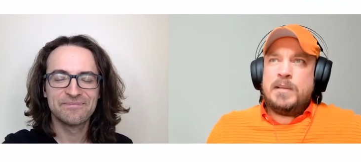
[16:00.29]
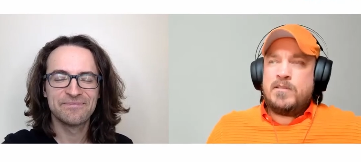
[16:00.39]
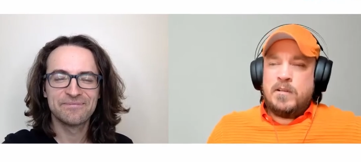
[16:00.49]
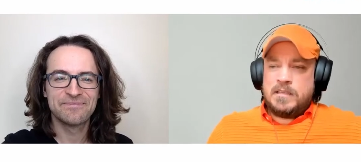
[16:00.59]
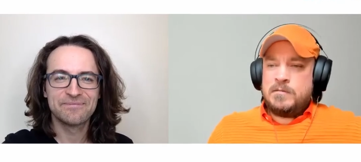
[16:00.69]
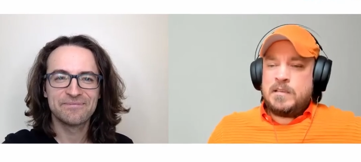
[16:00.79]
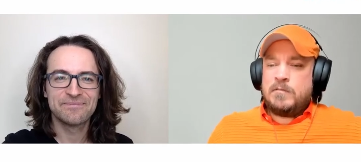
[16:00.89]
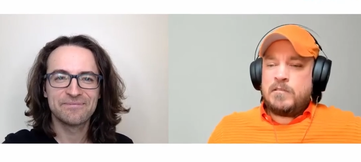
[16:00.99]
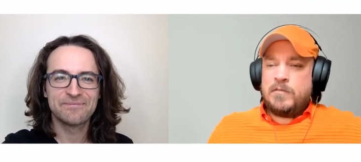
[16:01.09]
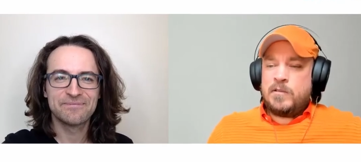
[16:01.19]
Speaker 1: calls
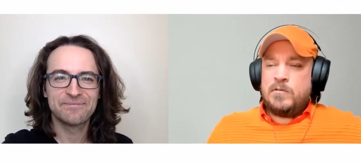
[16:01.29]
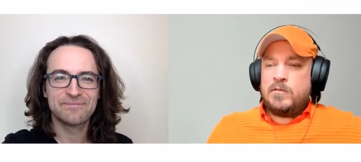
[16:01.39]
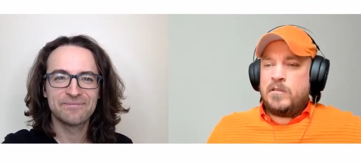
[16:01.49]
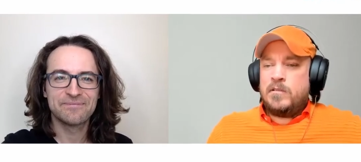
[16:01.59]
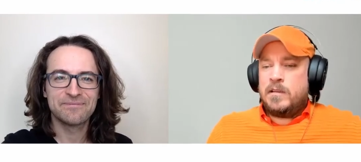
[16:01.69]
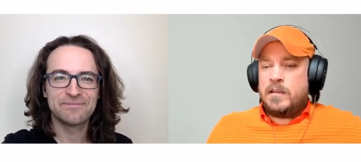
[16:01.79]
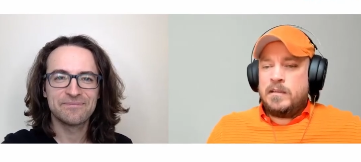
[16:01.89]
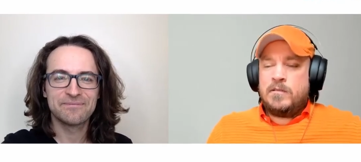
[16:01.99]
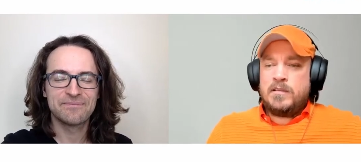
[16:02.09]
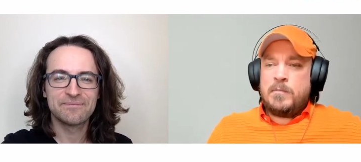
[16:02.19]
themselves a recruiter you
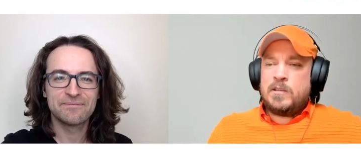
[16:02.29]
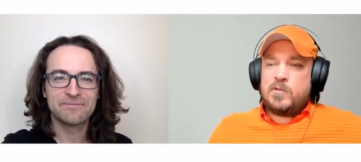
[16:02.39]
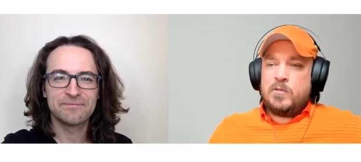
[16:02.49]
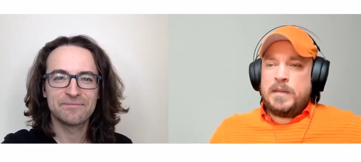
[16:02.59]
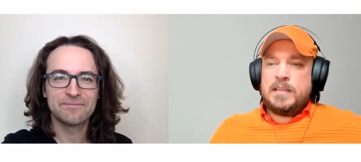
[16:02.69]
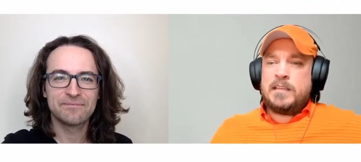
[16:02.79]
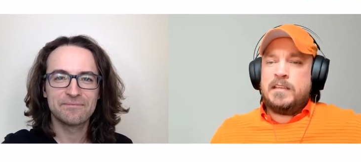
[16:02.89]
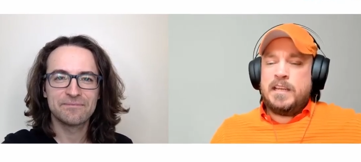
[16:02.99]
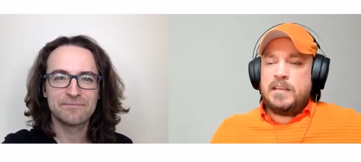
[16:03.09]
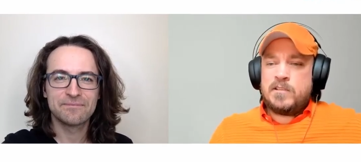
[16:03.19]
know they've been two minutes in
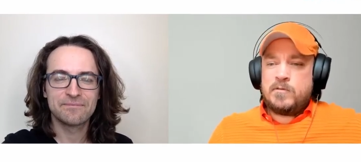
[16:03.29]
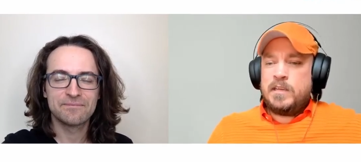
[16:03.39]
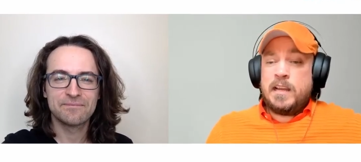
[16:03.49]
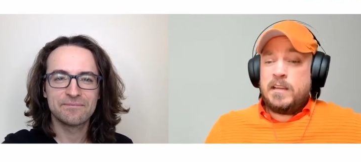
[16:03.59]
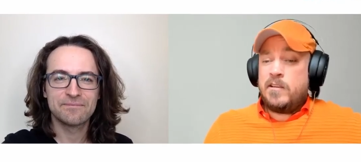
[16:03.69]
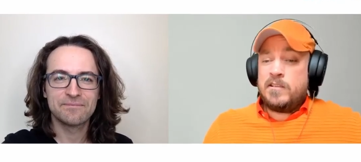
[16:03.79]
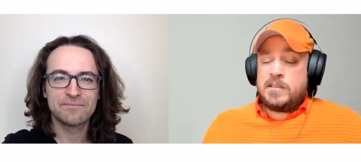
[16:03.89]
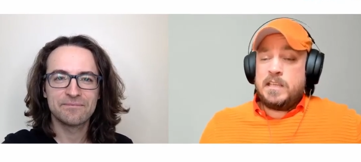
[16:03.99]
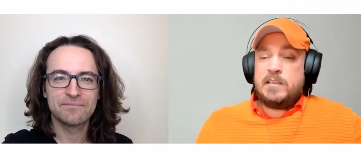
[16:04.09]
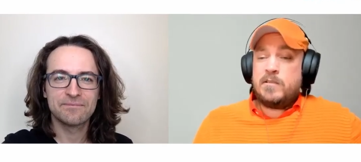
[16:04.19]
the industry then they're a
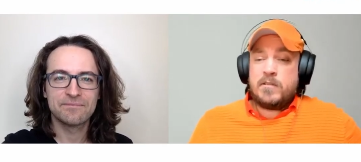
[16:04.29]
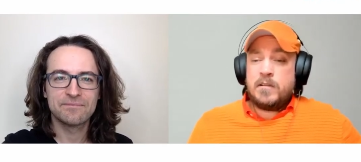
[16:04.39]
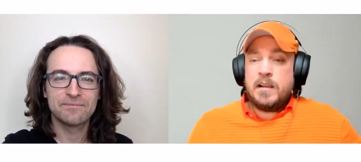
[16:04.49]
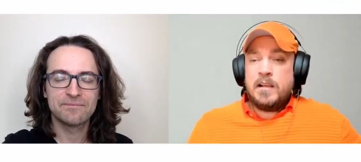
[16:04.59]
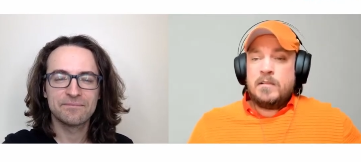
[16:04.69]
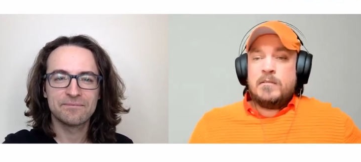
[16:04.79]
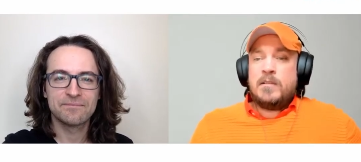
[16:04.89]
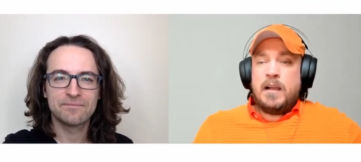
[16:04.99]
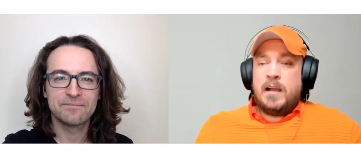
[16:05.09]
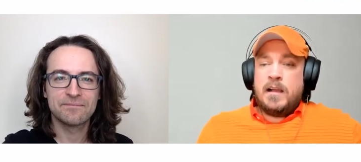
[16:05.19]
senior
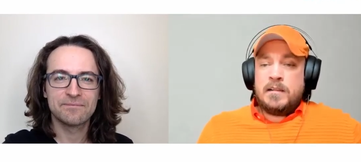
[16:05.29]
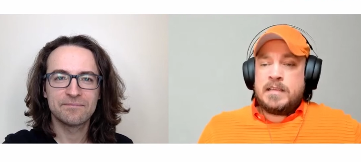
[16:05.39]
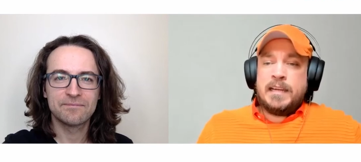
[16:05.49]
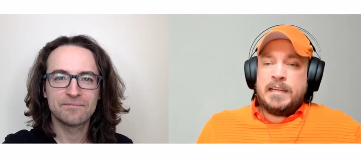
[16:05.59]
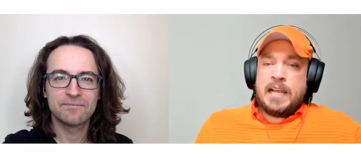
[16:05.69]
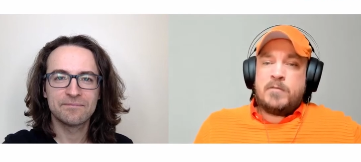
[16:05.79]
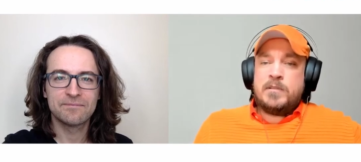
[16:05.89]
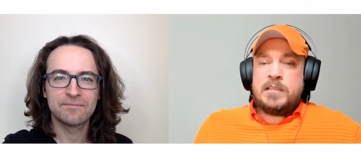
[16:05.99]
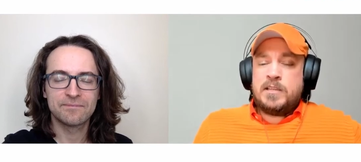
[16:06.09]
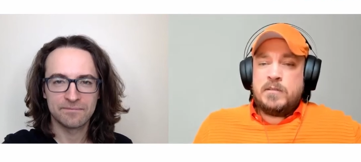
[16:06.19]
uh, talent
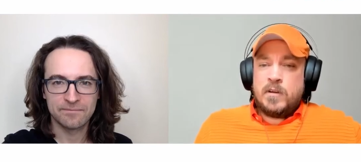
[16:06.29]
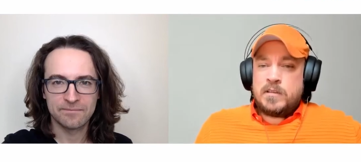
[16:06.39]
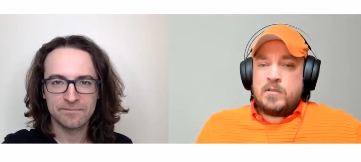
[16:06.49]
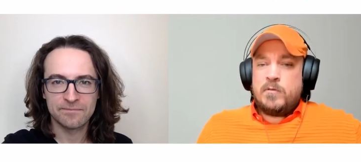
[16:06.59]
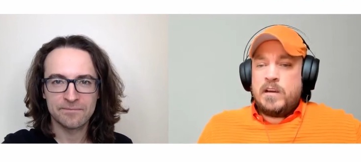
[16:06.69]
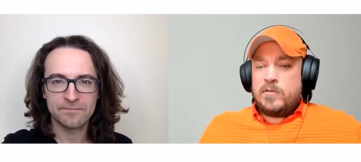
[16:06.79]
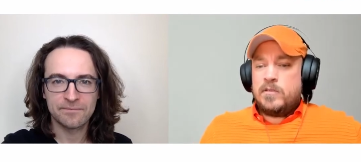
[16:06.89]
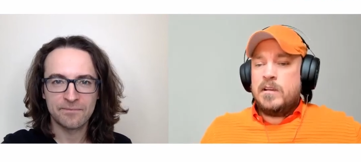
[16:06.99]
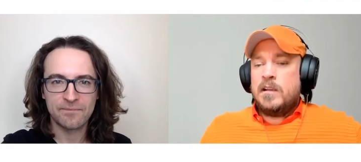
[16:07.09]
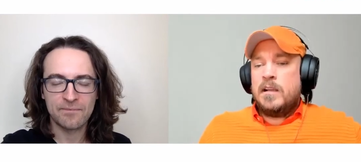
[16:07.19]
acquisition
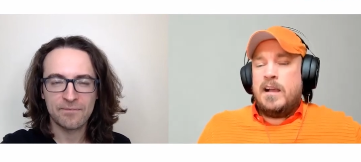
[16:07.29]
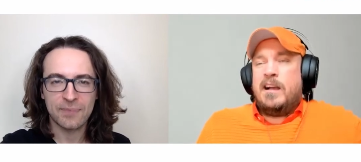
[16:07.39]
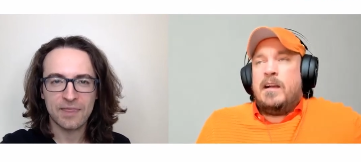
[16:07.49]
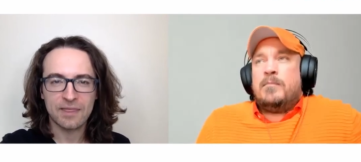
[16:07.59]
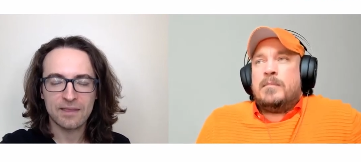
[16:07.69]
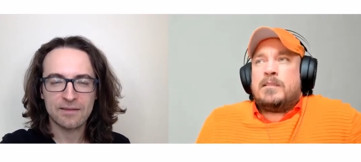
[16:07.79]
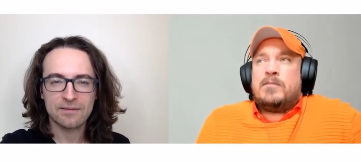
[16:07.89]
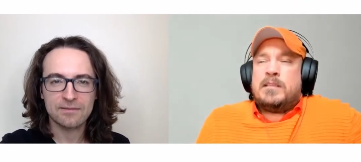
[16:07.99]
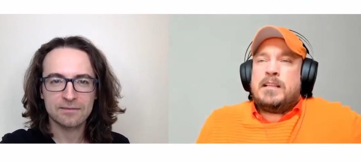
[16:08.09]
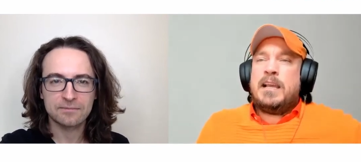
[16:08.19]
whatsoever um,
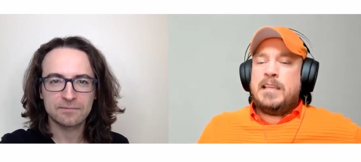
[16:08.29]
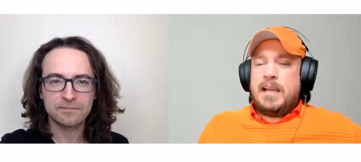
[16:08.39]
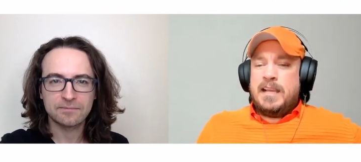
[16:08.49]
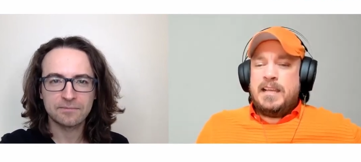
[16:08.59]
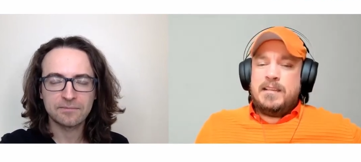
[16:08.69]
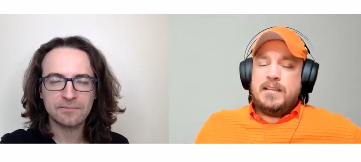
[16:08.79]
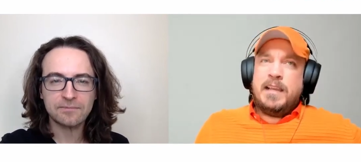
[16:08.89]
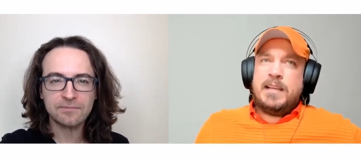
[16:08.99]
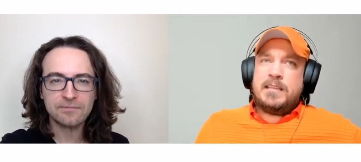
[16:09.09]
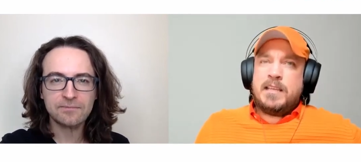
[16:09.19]
so it's like yeah it,
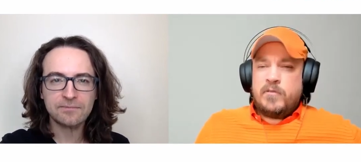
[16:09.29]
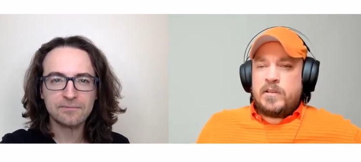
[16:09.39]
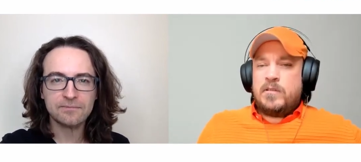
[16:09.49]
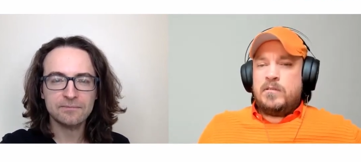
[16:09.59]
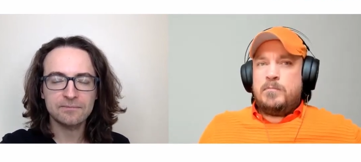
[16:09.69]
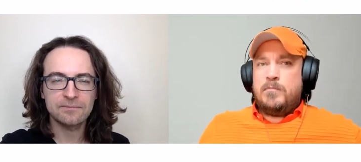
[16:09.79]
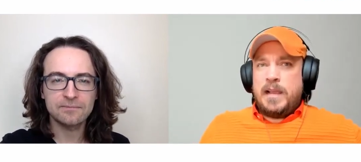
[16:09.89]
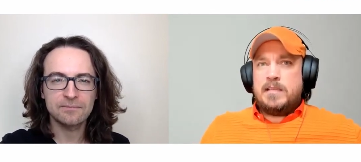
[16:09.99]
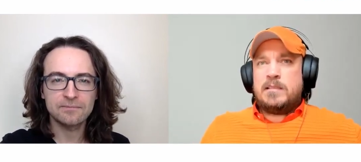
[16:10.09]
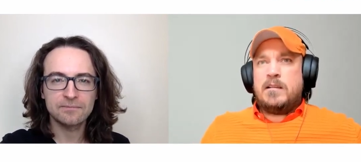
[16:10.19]
it's difficult
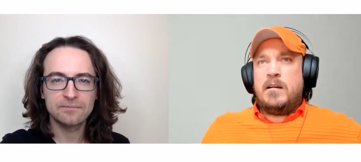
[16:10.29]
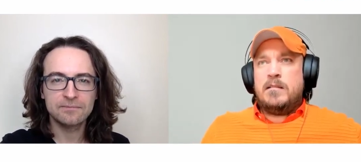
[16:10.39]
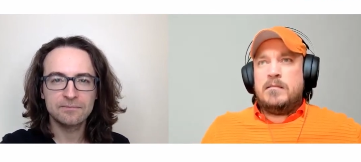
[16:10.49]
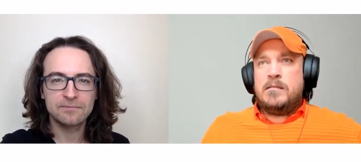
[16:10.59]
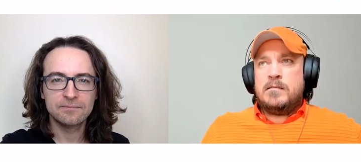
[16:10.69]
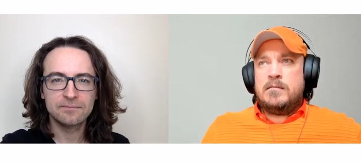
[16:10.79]
based on